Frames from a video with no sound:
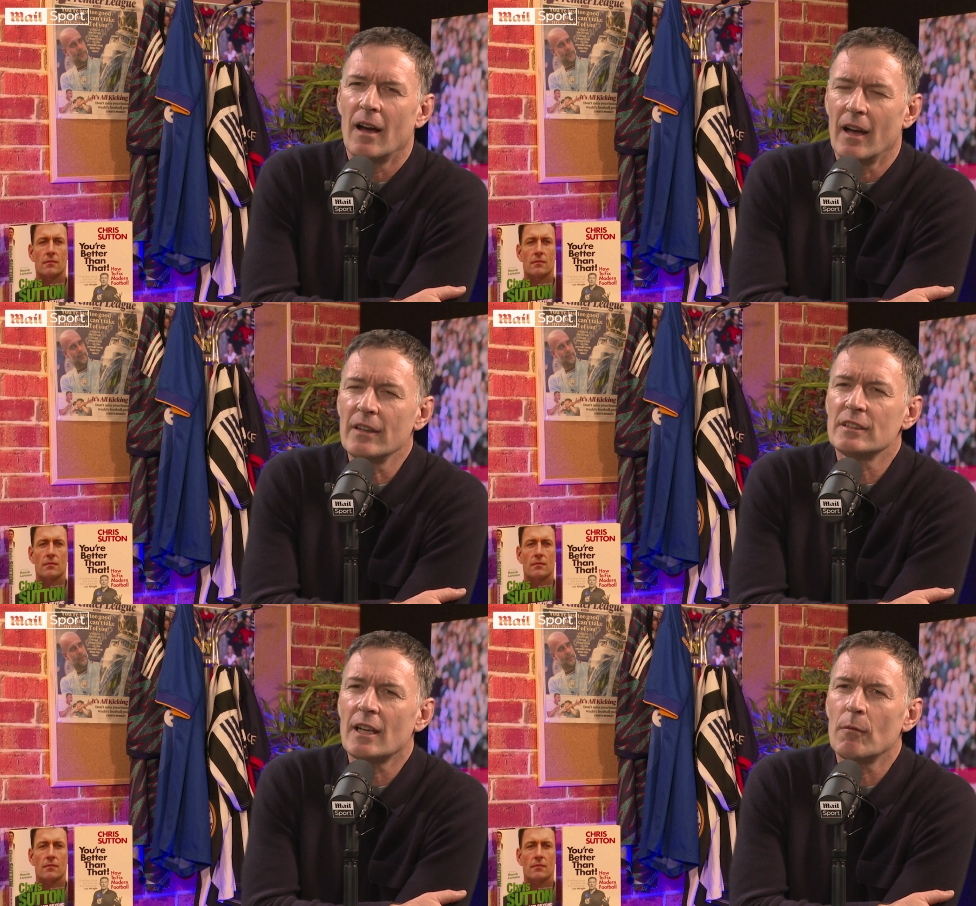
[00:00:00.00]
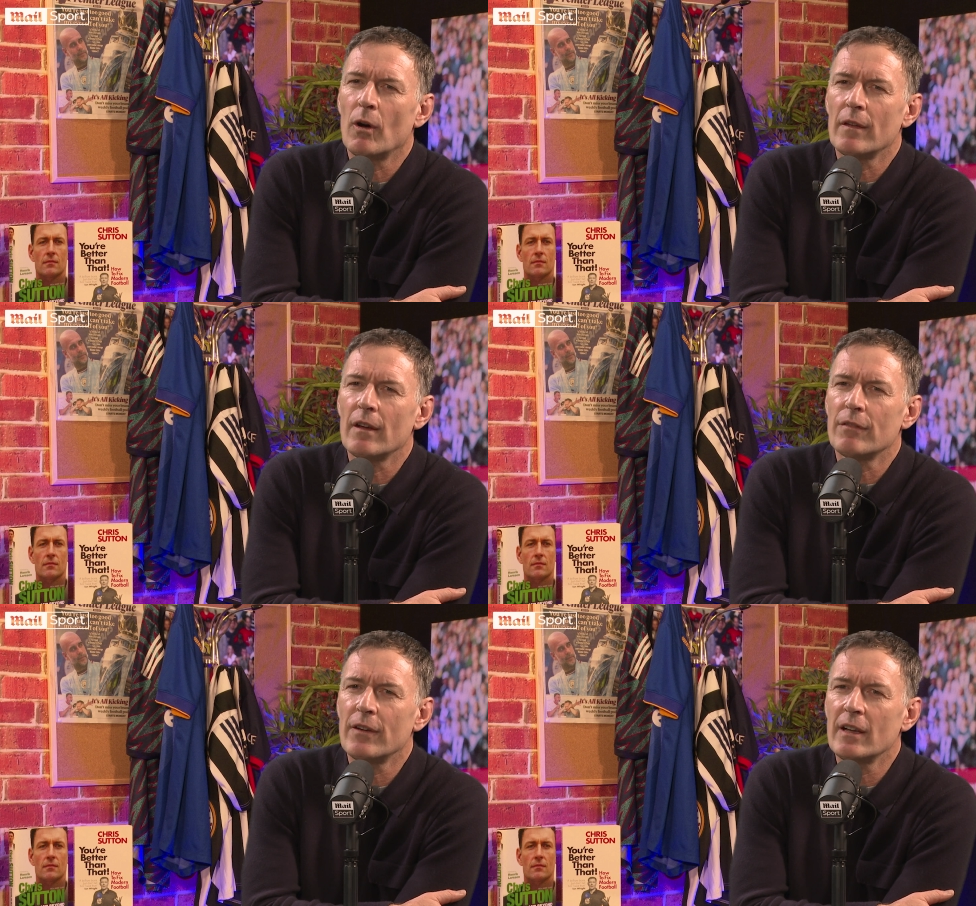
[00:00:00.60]
Speaker 1: I understand why
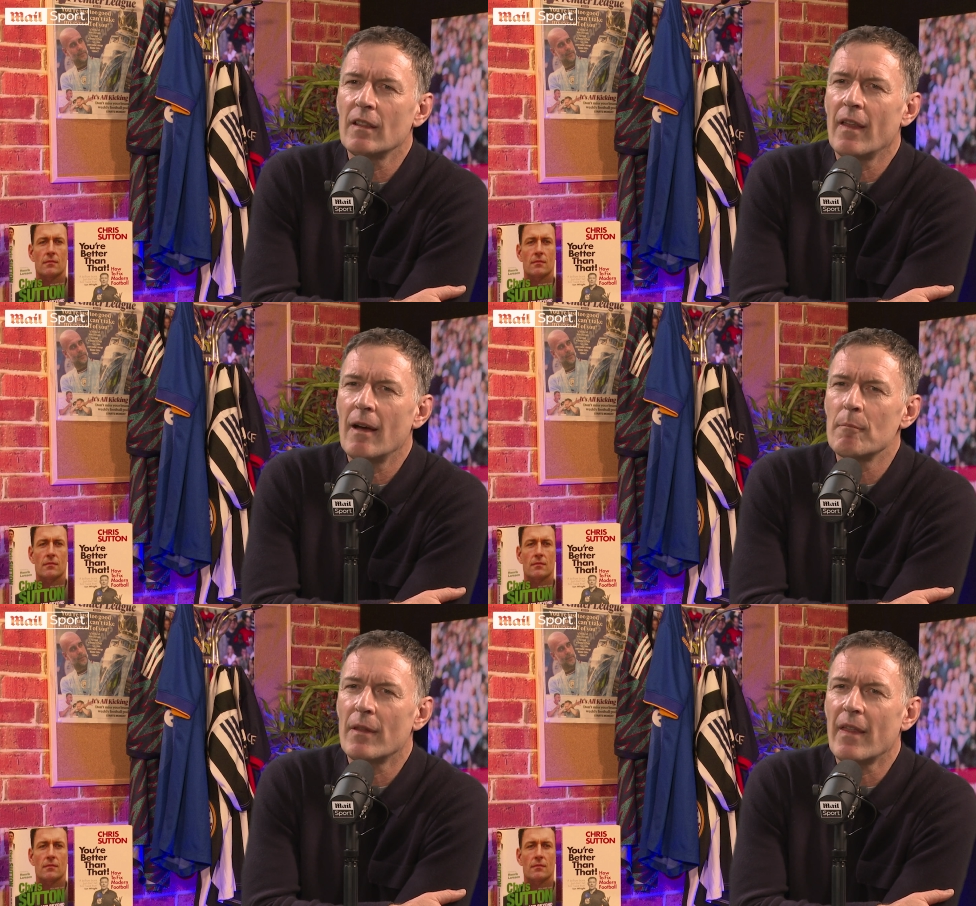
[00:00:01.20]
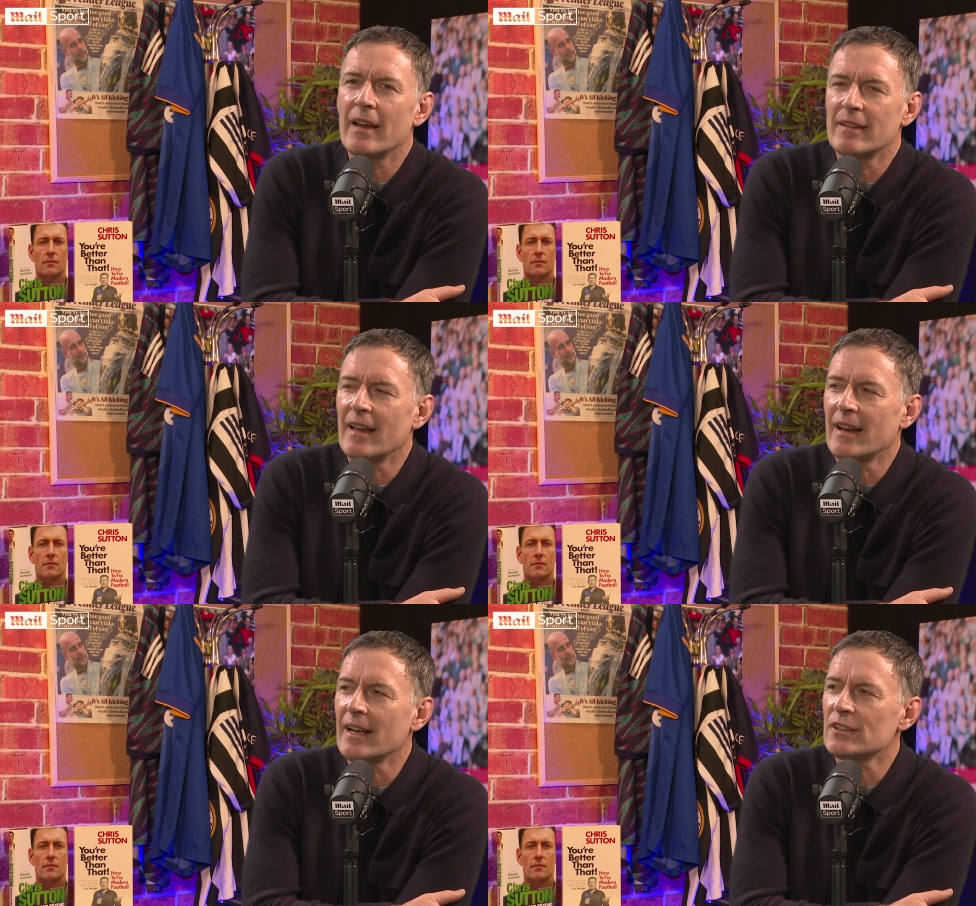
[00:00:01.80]
they feel that, but that,
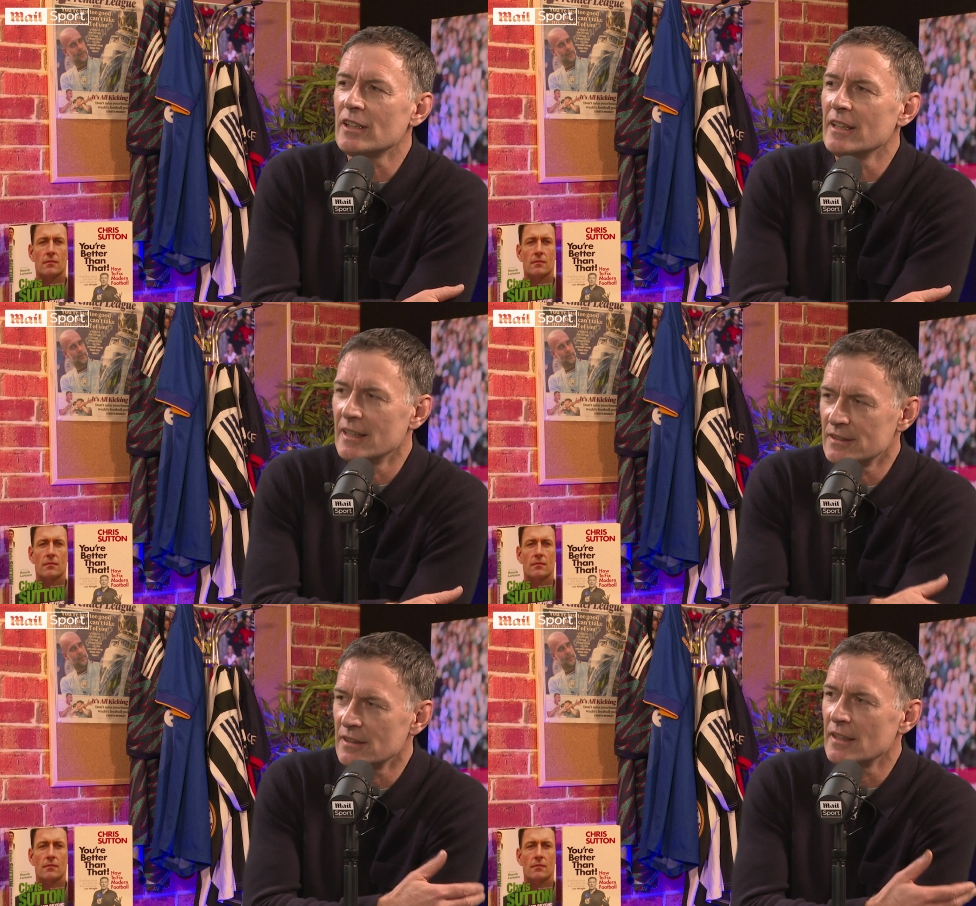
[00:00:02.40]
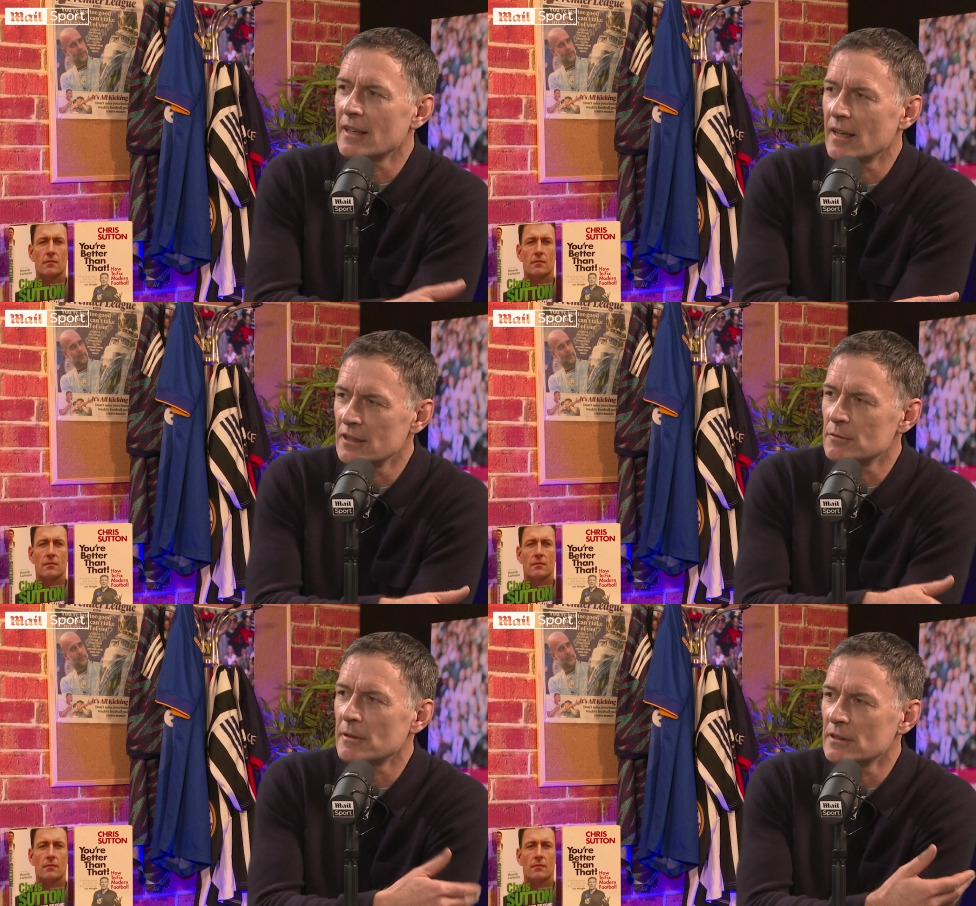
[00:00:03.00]
that actually isn't the
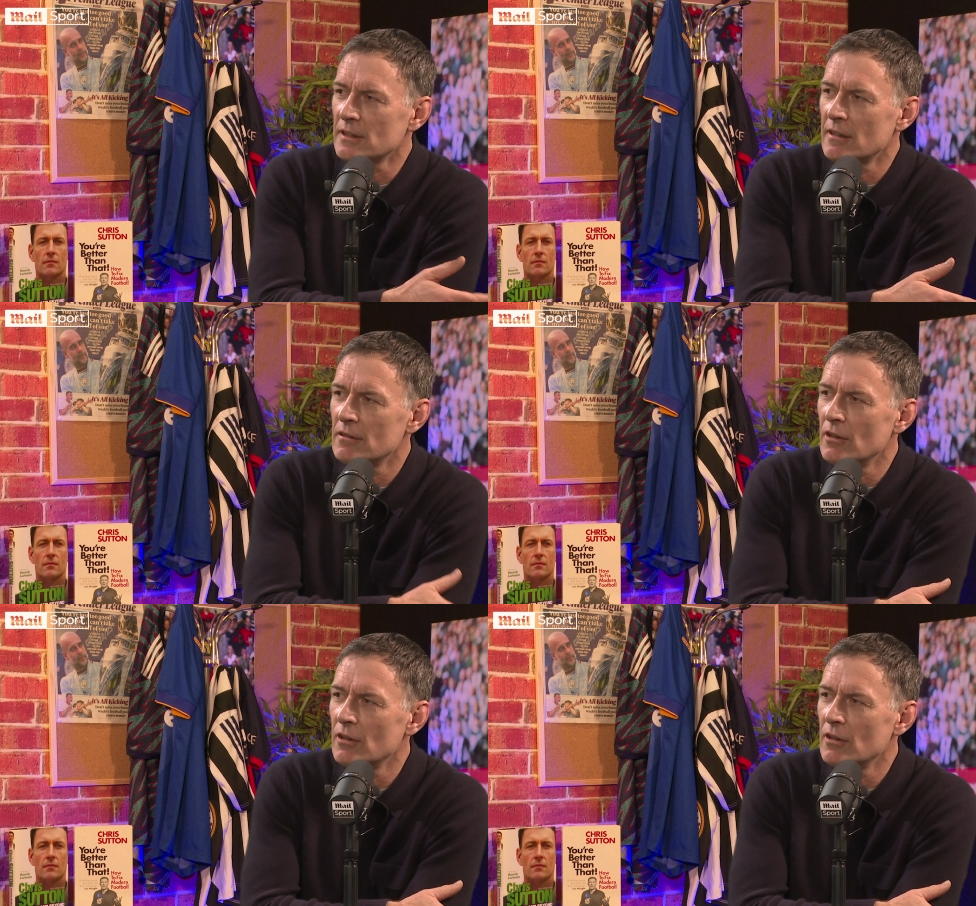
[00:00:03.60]
case because there no.